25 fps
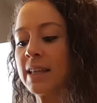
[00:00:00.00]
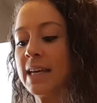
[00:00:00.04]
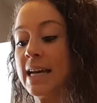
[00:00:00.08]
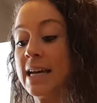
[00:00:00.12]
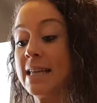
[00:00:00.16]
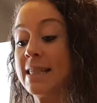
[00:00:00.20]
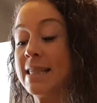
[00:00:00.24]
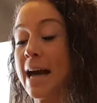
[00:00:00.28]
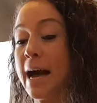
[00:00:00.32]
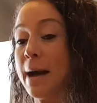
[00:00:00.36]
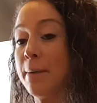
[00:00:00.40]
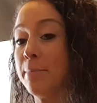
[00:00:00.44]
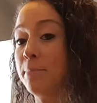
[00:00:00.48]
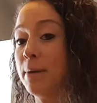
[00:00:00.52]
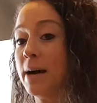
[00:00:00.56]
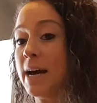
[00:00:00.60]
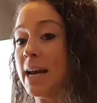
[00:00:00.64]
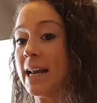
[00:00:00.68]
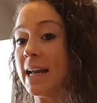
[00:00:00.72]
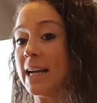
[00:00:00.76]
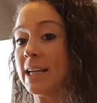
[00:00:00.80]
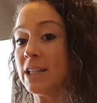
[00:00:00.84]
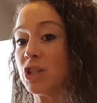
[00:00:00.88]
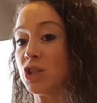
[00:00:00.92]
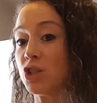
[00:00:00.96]
in that.
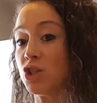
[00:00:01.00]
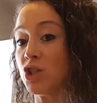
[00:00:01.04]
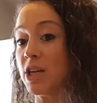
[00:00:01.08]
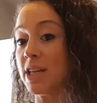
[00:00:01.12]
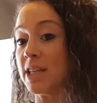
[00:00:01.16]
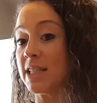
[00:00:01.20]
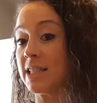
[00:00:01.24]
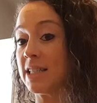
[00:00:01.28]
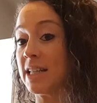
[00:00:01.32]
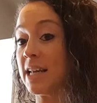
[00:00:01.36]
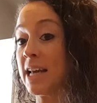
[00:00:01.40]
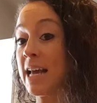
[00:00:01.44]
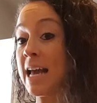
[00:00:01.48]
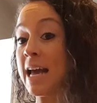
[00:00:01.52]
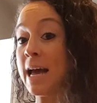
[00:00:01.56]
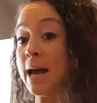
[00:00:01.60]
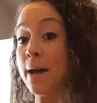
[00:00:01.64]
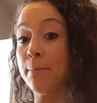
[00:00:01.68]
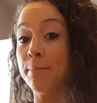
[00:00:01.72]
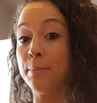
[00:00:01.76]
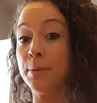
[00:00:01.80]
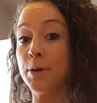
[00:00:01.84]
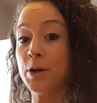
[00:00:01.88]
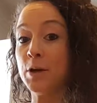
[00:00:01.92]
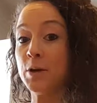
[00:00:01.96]
But it's just
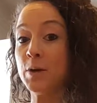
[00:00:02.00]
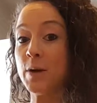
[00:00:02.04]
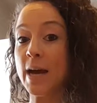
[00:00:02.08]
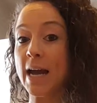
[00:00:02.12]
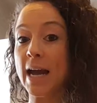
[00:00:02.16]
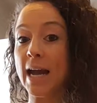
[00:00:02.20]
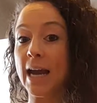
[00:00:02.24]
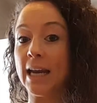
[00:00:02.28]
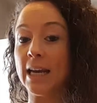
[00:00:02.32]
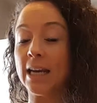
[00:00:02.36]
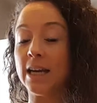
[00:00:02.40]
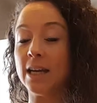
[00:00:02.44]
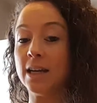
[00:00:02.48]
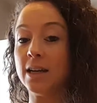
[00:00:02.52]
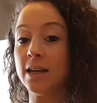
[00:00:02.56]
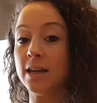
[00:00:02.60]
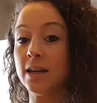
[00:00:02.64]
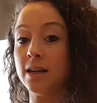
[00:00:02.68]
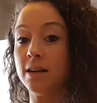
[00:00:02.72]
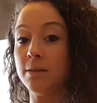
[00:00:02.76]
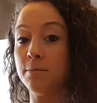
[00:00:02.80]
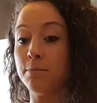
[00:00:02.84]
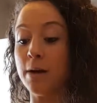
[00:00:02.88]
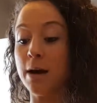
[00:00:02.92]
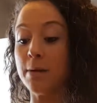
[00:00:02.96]
pureed
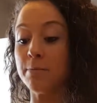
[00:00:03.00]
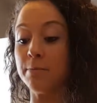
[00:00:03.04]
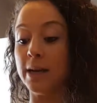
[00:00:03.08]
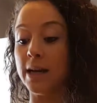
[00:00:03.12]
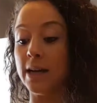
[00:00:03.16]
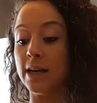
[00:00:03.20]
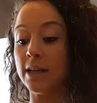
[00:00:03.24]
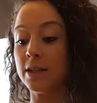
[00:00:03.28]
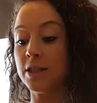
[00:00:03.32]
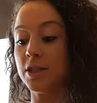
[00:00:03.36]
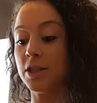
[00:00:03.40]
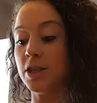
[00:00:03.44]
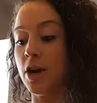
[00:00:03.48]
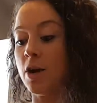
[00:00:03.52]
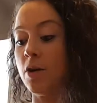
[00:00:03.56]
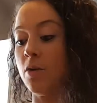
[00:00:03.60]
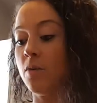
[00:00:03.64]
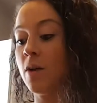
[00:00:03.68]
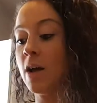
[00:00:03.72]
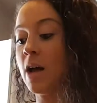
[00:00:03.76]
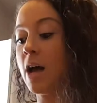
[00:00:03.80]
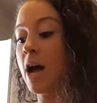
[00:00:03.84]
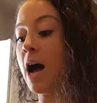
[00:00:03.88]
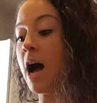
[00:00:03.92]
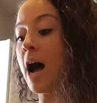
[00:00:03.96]
pumpkin. So
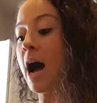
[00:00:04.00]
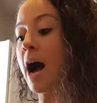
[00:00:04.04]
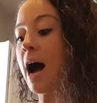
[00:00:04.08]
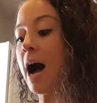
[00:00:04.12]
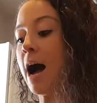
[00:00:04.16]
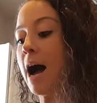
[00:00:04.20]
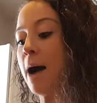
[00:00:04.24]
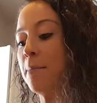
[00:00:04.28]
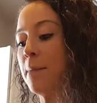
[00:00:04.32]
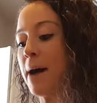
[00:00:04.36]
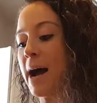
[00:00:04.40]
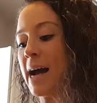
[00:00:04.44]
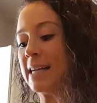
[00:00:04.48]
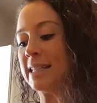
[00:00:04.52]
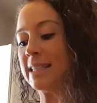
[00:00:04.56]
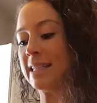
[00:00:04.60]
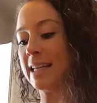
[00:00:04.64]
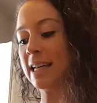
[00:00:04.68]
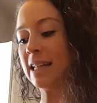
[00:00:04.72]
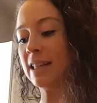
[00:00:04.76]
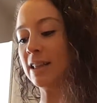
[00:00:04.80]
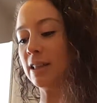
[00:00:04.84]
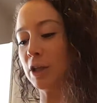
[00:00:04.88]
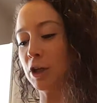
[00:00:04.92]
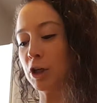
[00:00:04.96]
um, I
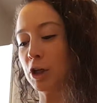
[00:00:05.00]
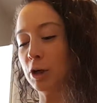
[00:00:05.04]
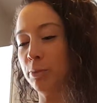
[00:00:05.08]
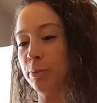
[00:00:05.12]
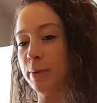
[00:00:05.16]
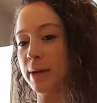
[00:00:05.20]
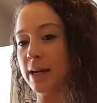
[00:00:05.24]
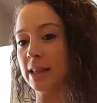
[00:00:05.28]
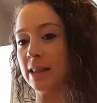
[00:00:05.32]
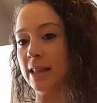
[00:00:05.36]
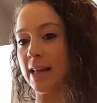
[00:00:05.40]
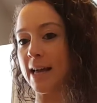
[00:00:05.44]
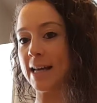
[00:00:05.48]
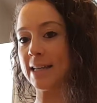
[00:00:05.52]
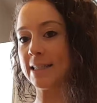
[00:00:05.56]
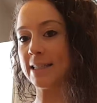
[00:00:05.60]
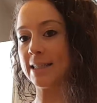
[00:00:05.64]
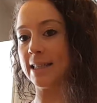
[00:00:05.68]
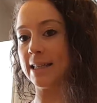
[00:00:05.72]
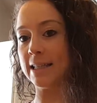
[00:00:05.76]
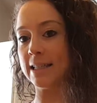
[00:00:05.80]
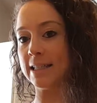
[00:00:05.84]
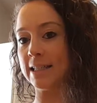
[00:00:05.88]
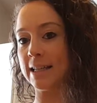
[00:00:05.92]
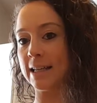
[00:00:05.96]
did a little bit less.
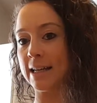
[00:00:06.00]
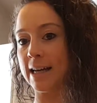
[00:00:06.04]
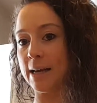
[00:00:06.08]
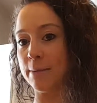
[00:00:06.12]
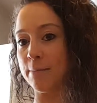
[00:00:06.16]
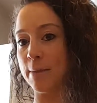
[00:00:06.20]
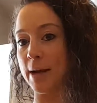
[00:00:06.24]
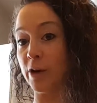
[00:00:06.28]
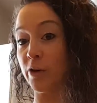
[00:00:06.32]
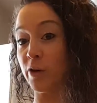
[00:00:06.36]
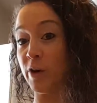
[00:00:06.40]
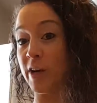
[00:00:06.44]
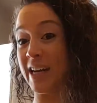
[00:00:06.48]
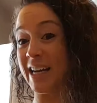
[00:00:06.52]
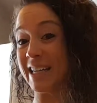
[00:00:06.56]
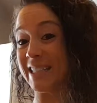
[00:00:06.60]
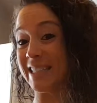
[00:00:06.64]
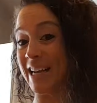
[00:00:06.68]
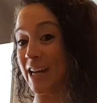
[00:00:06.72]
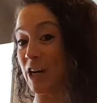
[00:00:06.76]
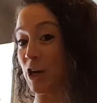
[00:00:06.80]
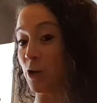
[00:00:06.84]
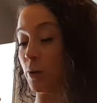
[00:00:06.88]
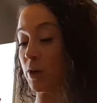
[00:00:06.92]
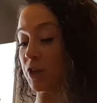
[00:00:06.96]
This is again my green
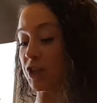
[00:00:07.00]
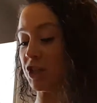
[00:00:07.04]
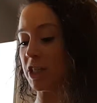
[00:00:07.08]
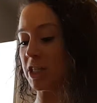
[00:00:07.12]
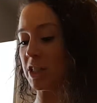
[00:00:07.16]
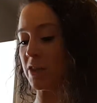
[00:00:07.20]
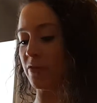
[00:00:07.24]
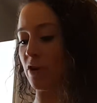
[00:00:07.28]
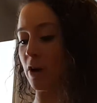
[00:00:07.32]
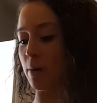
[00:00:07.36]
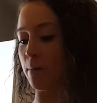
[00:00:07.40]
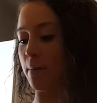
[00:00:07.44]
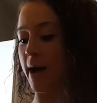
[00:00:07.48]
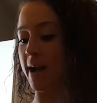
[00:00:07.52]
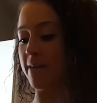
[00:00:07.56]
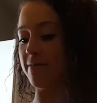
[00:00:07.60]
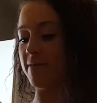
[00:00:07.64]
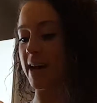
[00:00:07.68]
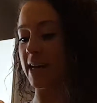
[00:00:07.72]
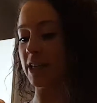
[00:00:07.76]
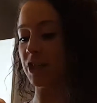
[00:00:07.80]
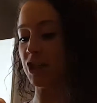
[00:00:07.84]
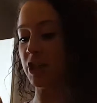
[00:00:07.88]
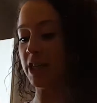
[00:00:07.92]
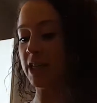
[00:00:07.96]
container, which is for my
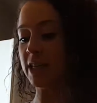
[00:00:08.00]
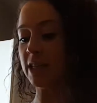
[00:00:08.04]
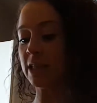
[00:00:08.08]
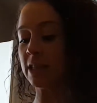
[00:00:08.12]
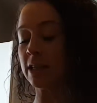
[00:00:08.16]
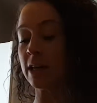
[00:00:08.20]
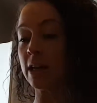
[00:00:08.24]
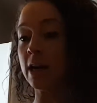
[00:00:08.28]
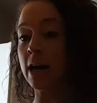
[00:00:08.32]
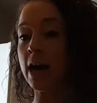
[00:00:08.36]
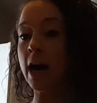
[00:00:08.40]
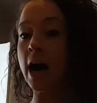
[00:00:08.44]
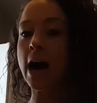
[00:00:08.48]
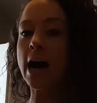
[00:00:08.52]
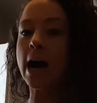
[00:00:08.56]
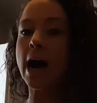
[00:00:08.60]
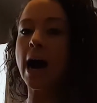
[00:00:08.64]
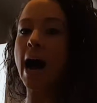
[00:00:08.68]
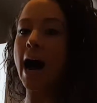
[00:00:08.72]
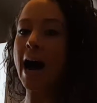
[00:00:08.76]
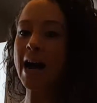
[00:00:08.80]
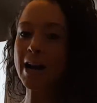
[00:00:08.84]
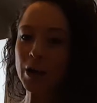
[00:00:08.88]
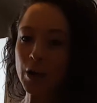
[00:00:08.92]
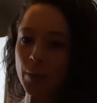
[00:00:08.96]
veggies.
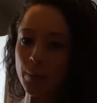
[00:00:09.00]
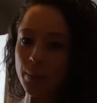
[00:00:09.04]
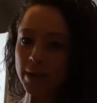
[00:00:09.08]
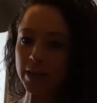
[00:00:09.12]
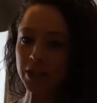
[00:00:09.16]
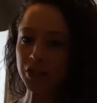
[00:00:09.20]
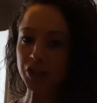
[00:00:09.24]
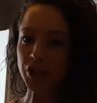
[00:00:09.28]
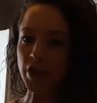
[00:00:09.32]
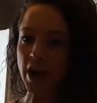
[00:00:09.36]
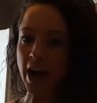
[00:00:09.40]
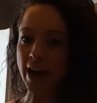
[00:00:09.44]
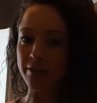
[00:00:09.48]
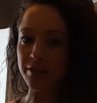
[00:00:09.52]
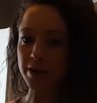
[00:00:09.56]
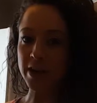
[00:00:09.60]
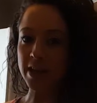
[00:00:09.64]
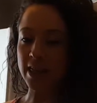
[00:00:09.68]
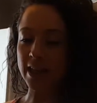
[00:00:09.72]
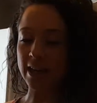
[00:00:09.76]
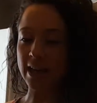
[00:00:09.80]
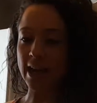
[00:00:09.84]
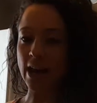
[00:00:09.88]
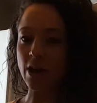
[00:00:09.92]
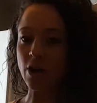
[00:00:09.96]
I don't measure
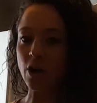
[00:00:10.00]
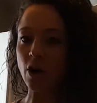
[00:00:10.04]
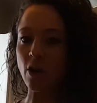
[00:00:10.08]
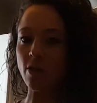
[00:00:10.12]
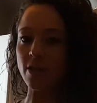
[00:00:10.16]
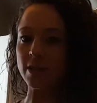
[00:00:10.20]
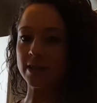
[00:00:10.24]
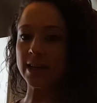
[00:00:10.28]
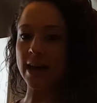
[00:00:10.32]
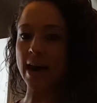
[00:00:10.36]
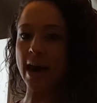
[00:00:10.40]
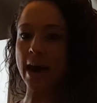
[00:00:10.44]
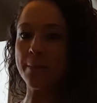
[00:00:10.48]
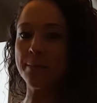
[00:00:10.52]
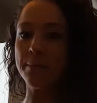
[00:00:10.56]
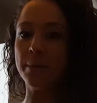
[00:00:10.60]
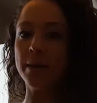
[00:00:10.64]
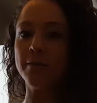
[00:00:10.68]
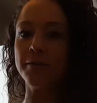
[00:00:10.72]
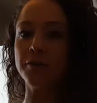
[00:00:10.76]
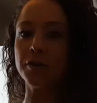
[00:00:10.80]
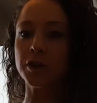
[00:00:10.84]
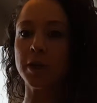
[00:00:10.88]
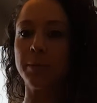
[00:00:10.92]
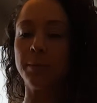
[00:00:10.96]
everything out all the time,
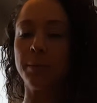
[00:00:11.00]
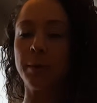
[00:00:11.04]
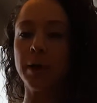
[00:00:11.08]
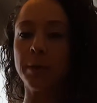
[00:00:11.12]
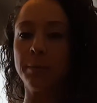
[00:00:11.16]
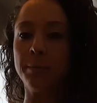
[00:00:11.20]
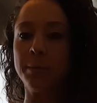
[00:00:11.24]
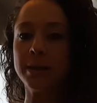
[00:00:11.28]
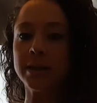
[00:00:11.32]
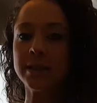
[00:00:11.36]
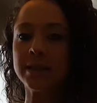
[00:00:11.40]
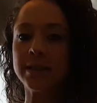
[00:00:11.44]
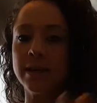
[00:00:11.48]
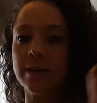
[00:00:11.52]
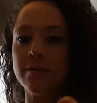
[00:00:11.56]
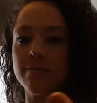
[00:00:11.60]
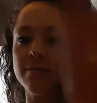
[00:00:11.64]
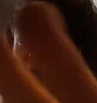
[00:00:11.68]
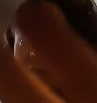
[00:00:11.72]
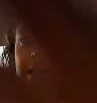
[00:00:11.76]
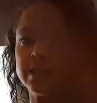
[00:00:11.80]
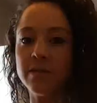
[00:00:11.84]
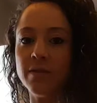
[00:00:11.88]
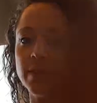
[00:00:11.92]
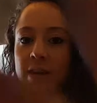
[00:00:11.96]
but for the purpose of
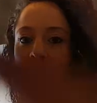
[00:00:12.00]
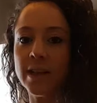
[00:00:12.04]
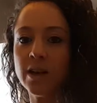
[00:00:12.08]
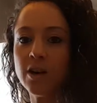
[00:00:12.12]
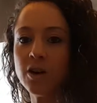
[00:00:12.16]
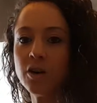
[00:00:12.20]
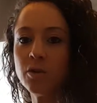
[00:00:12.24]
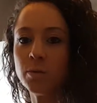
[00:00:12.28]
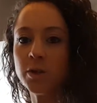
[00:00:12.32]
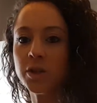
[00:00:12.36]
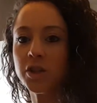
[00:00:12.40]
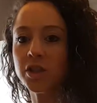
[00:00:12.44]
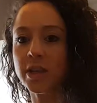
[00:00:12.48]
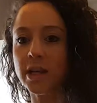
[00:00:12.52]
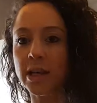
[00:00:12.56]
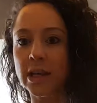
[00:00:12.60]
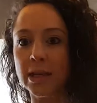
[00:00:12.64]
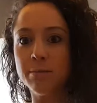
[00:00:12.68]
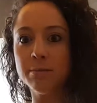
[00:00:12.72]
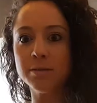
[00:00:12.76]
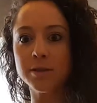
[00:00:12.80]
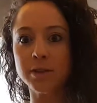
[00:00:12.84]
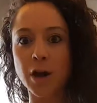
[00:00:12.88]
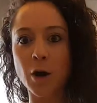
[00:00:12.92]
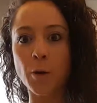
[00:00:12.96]
this video, which
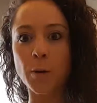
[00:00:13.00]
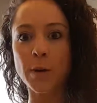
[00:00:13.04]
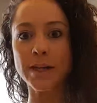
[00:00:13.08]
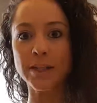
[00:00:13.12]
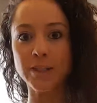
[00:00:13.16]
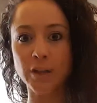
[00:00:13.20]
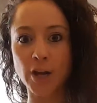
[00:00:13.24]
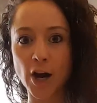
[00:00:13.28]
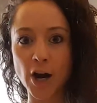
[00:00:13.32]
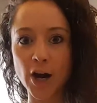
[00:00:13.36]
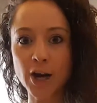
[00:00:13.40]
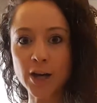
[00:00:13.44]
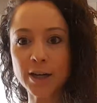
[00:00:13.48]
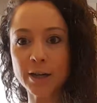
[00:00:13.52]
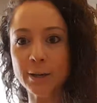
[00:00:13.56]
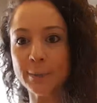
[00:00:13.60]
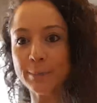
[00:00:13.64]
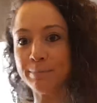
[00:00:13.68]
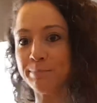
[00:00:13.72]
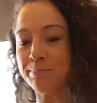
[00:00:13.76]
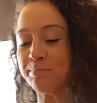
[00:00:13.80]
keeps going dark,